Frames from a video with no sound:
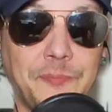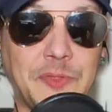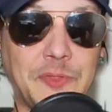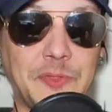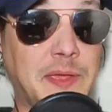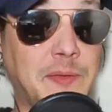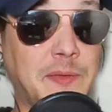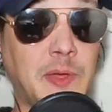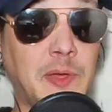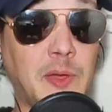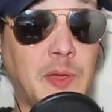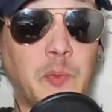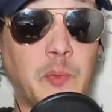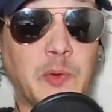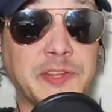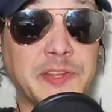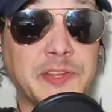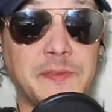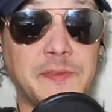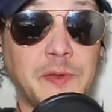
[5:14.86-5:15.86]
It
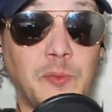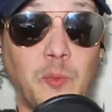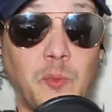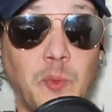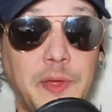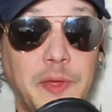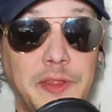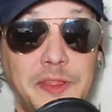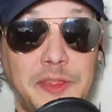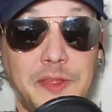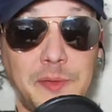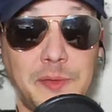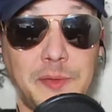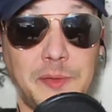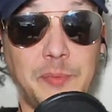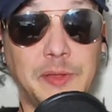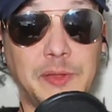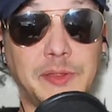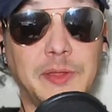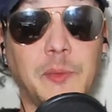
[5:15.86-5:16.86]
wasn't even with them,
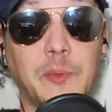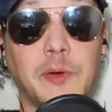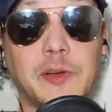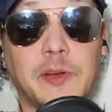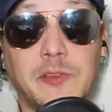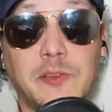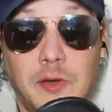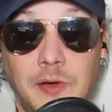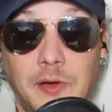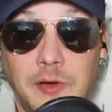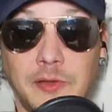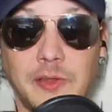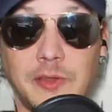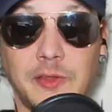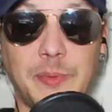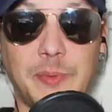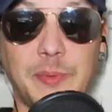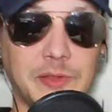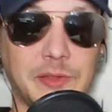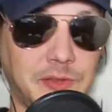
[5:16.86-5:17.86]
but there were talks
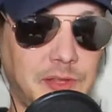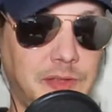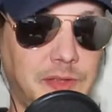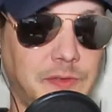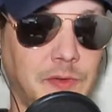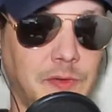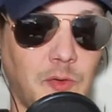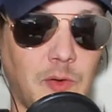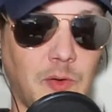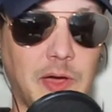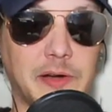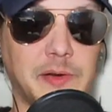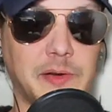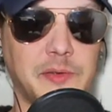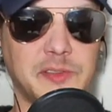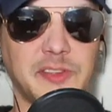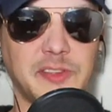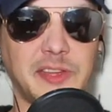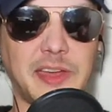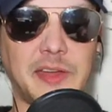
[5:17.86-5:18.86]
about Steven Crowder, and it
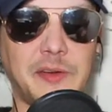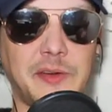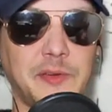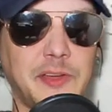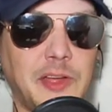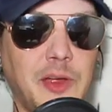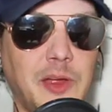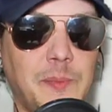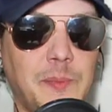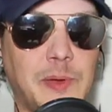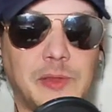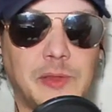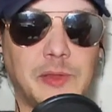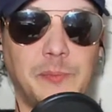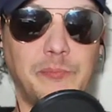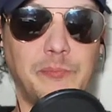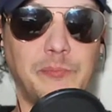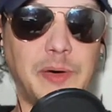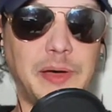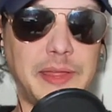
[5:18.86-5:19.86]
was like, I don't care about the
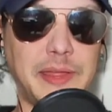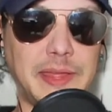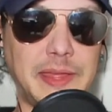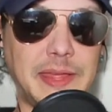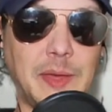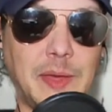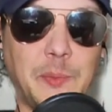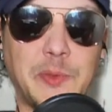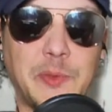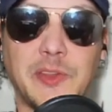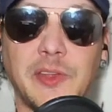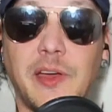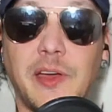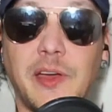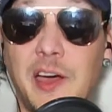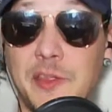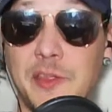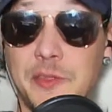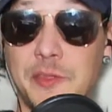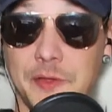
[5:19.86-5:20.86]
money. It was
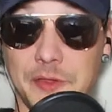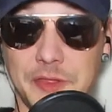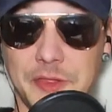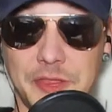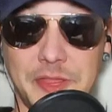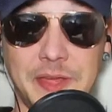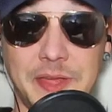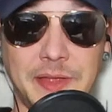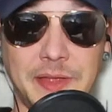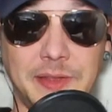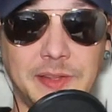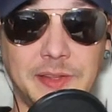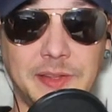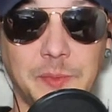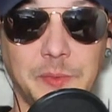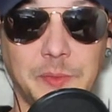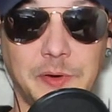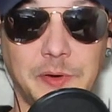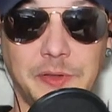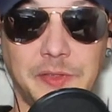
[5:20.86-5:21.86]
other things that
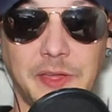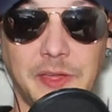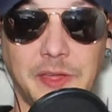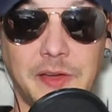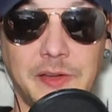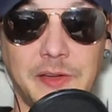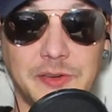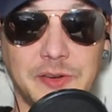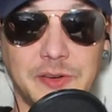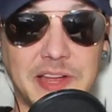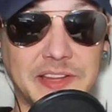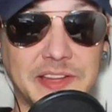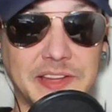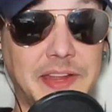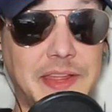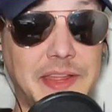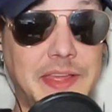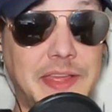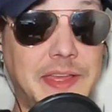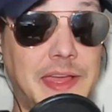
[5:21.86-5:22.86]
were in the contracts
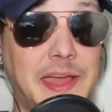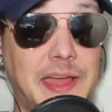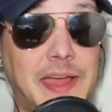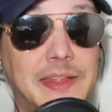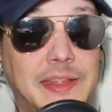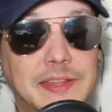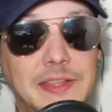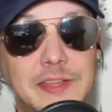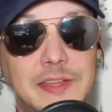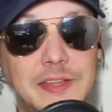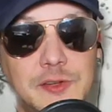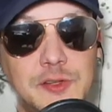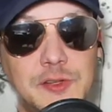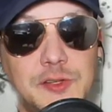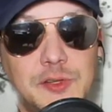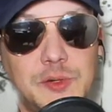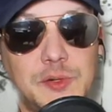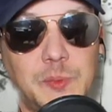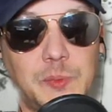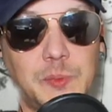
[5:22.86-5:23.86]
that he had the
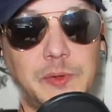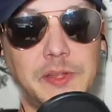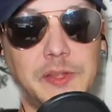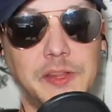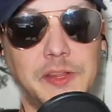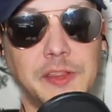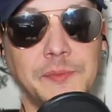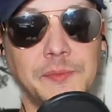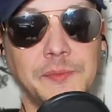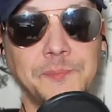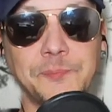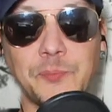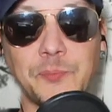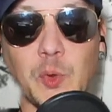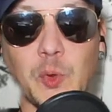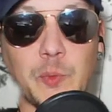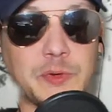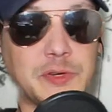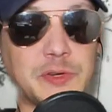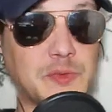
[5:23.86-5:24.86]
issue with,
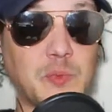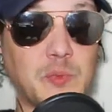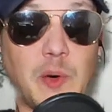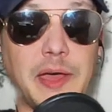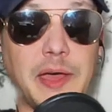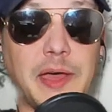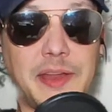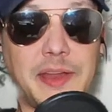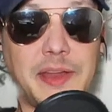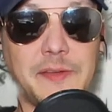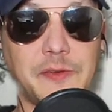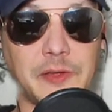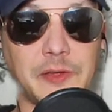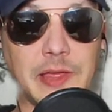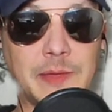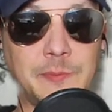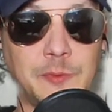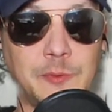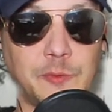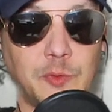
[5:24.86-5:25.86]
which is why it never
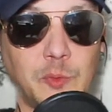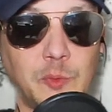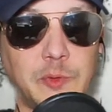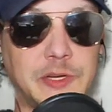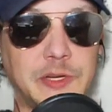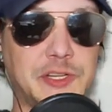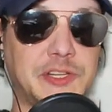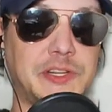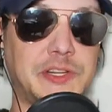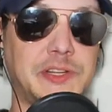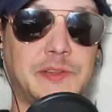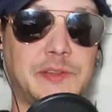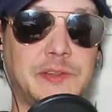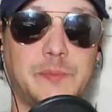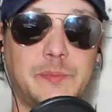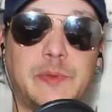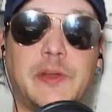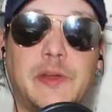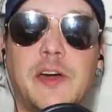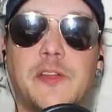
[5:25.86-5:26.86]
came to fruition. There have
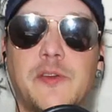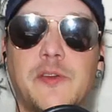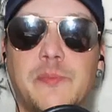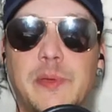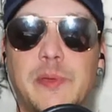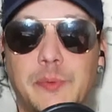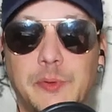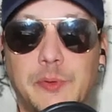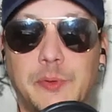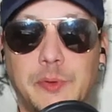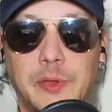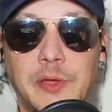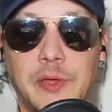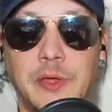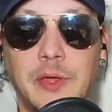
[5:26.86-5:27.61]
been other people